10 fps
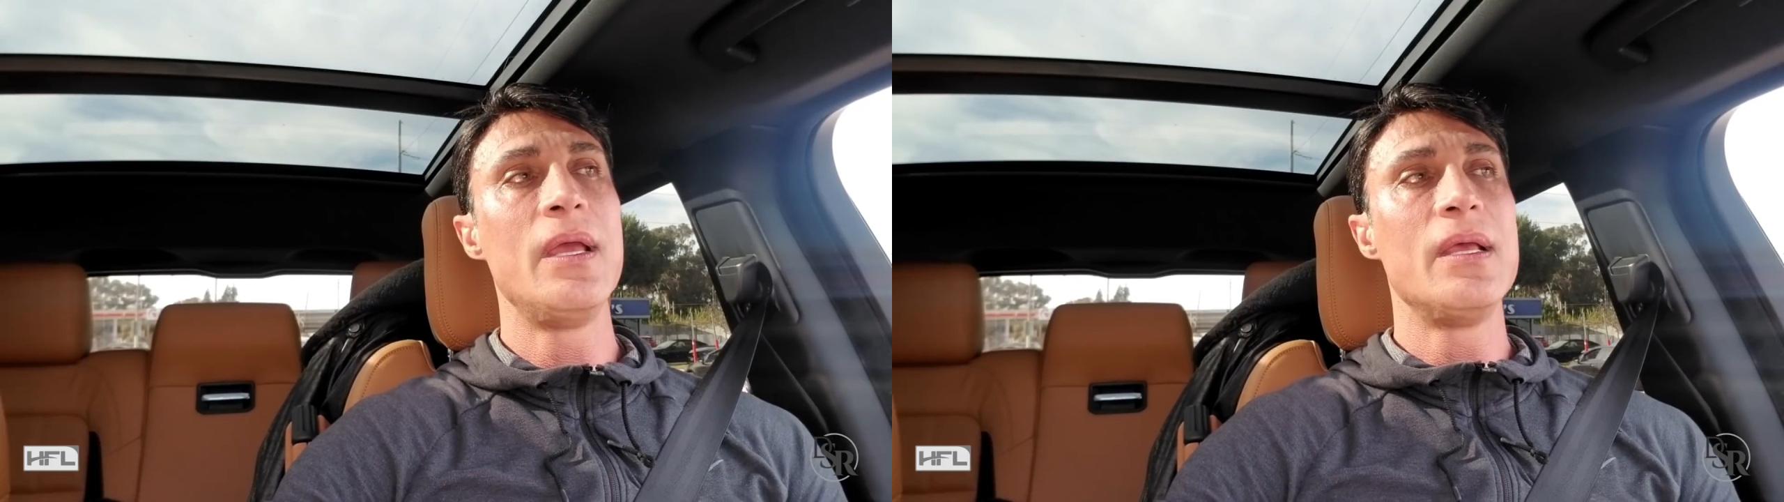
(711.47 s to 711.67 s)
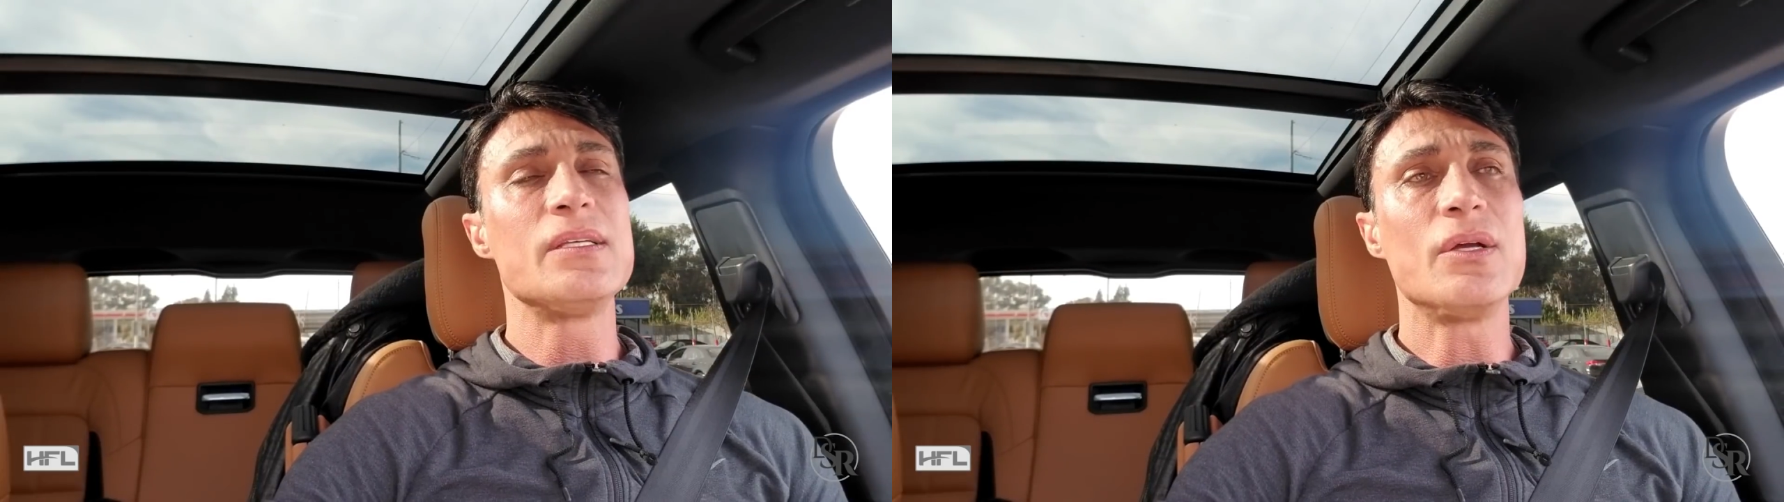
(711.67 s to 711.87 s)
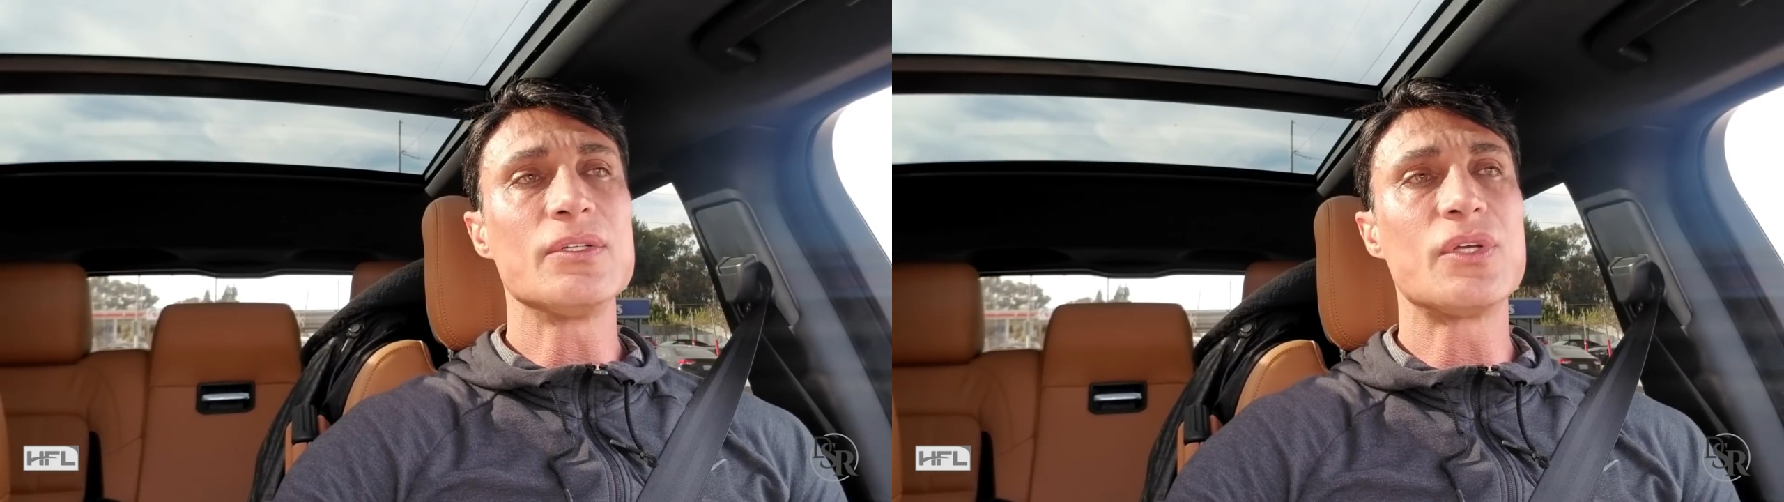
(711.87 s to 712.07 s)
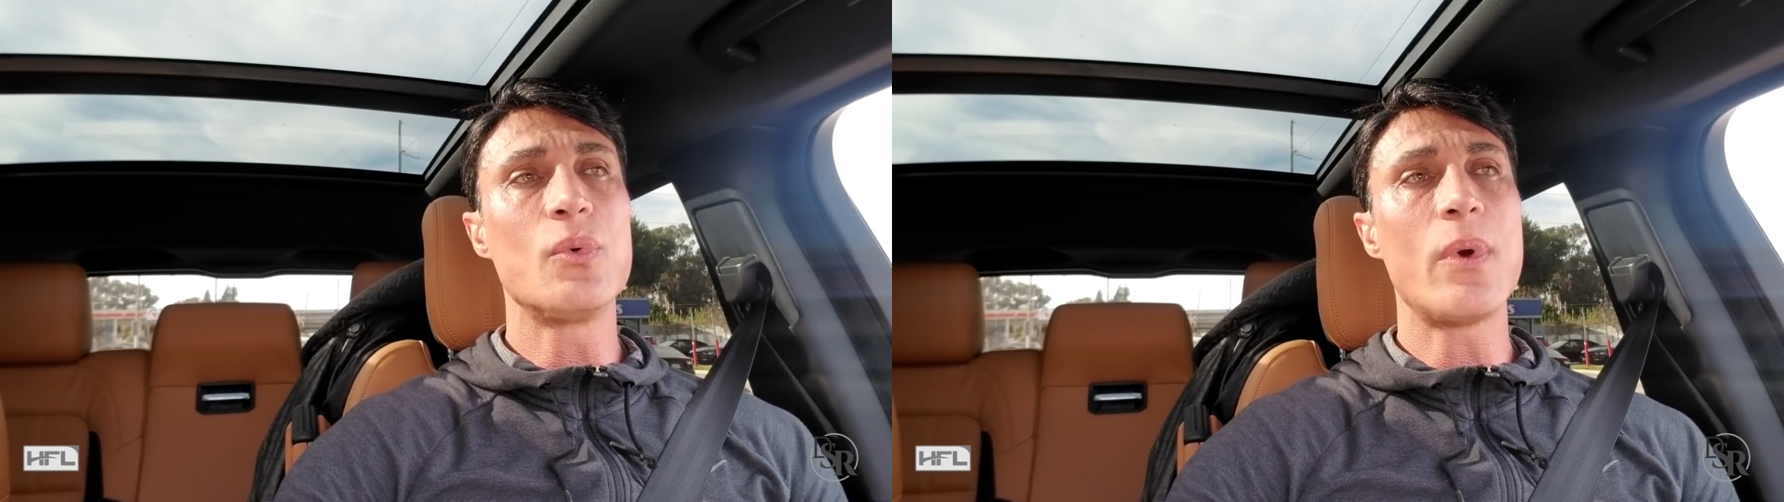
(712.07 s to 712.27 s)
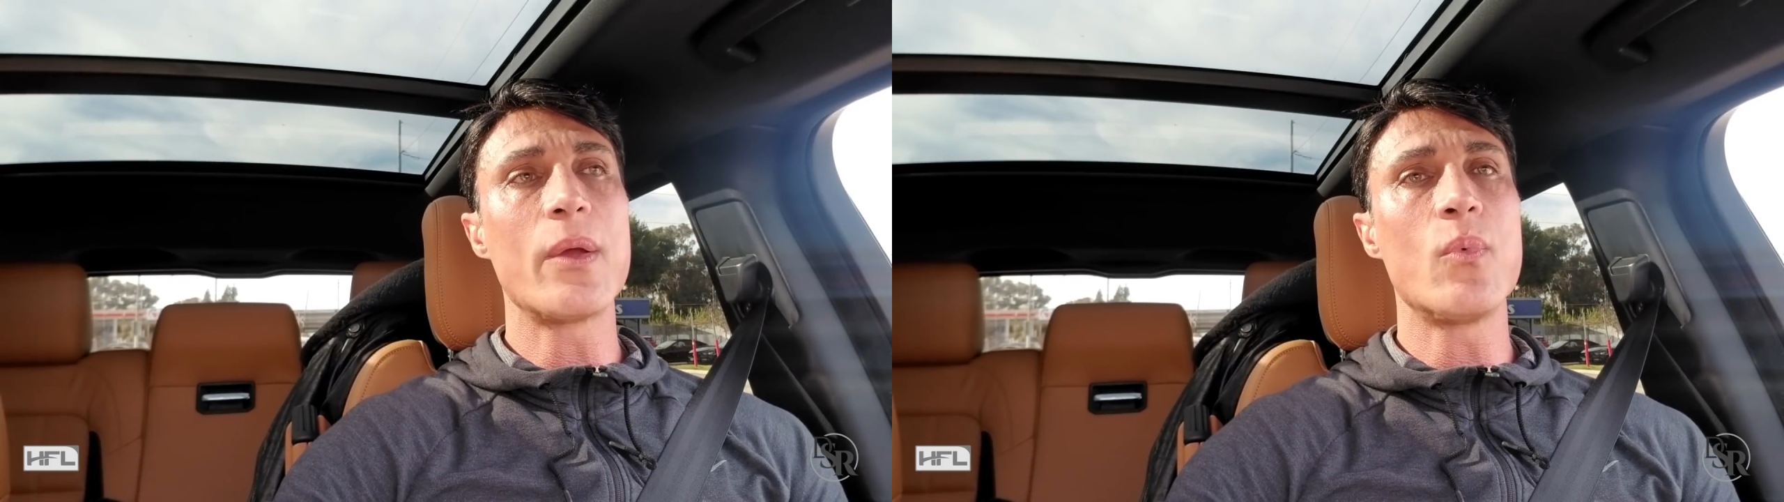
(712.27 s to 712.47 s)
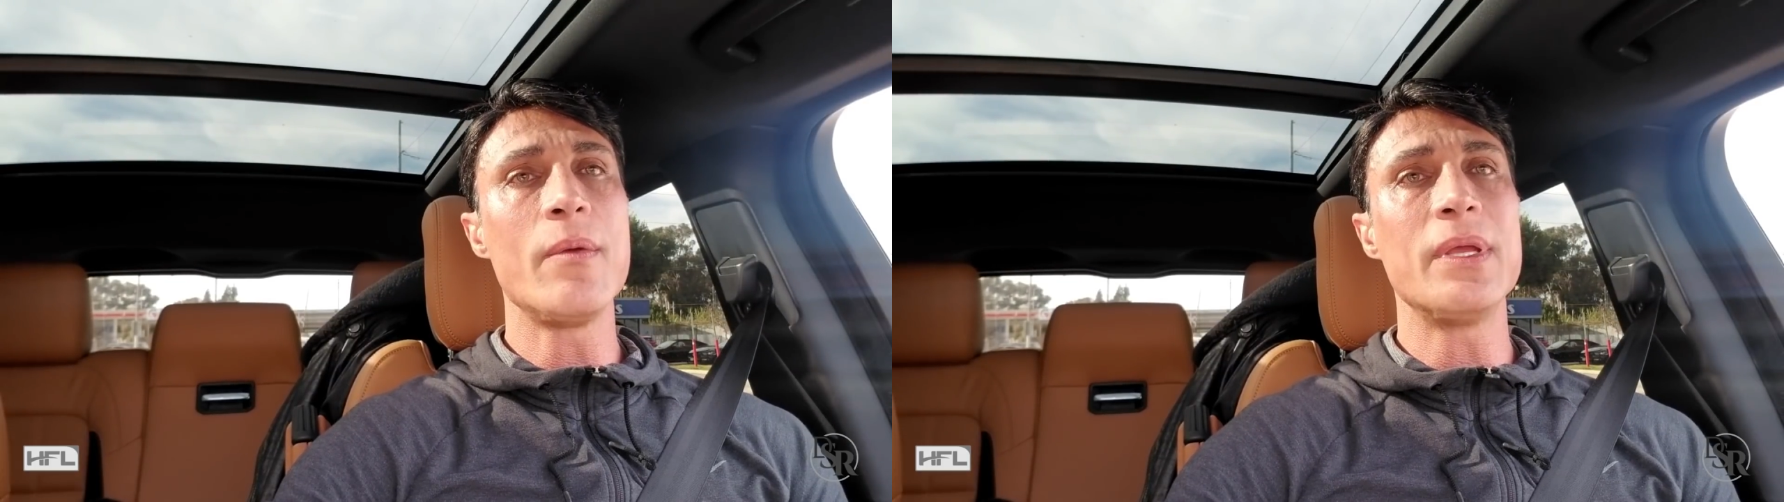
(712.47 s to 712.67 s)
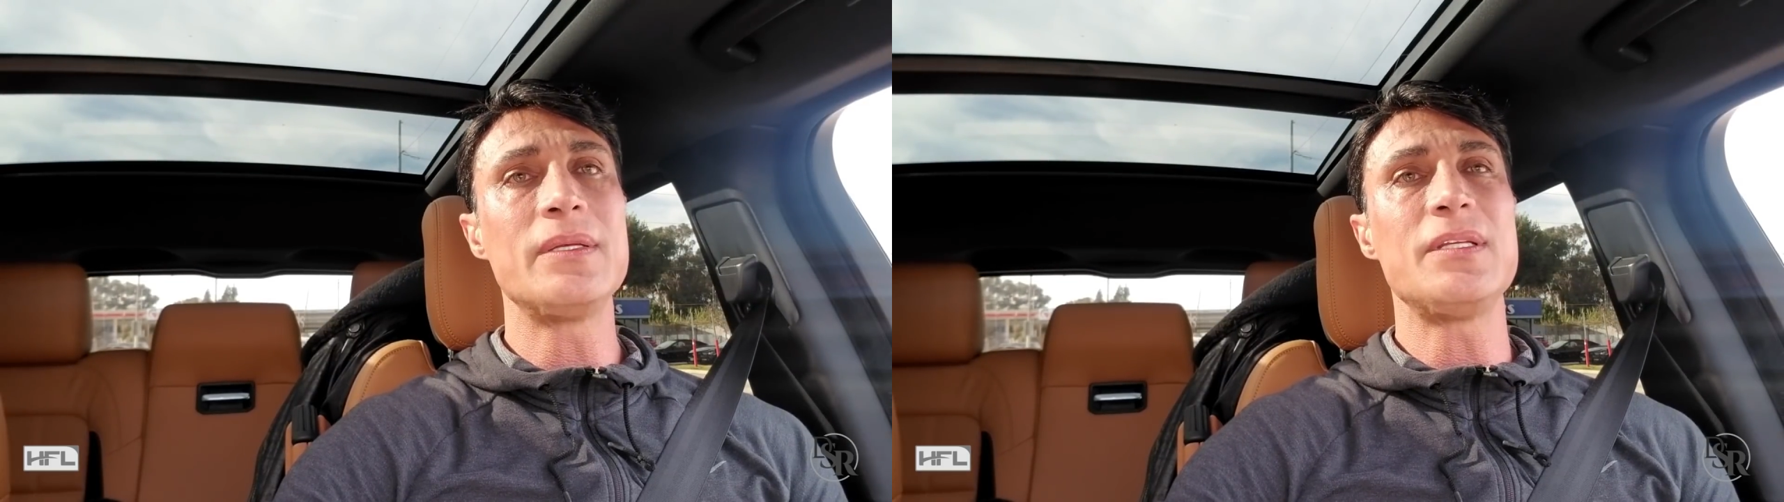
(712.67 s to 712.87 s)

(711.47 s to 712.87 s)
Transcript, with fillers: This is also why women